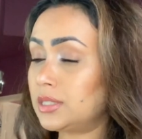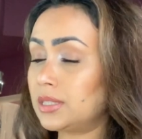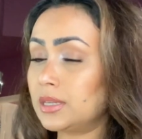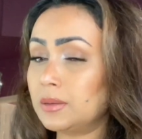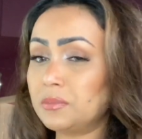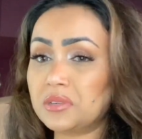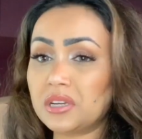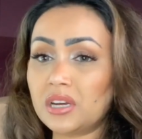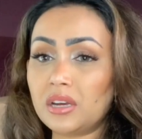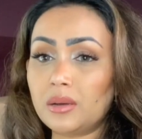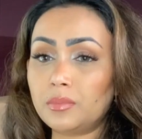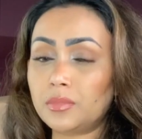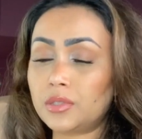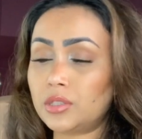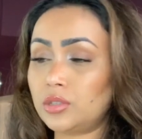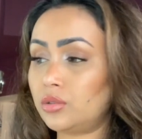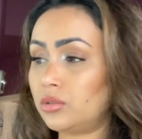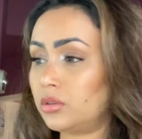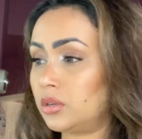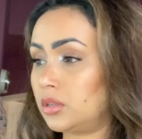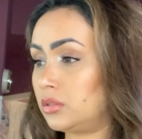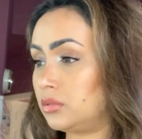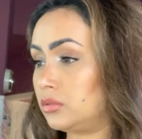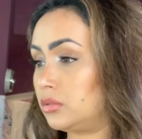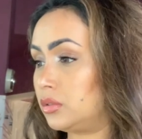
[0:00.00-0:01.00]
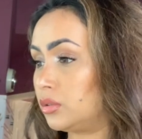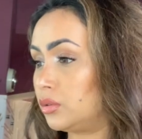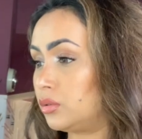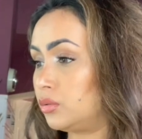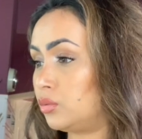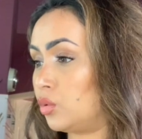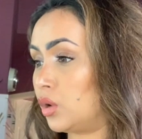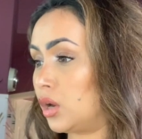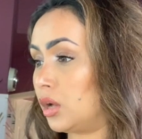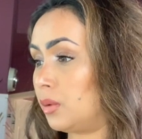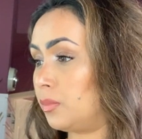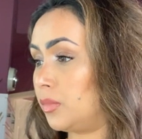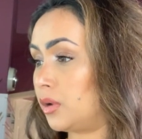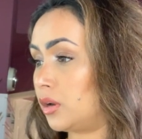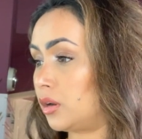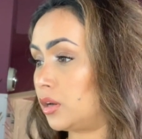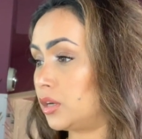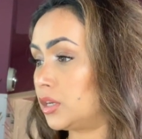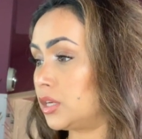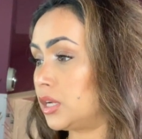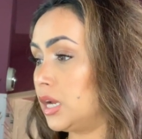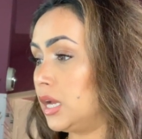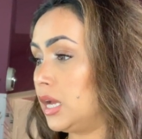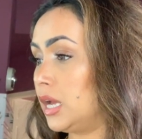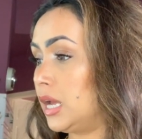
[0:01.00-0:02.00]
Sometimes you can go to
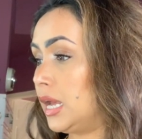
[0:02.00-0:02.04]
Walmart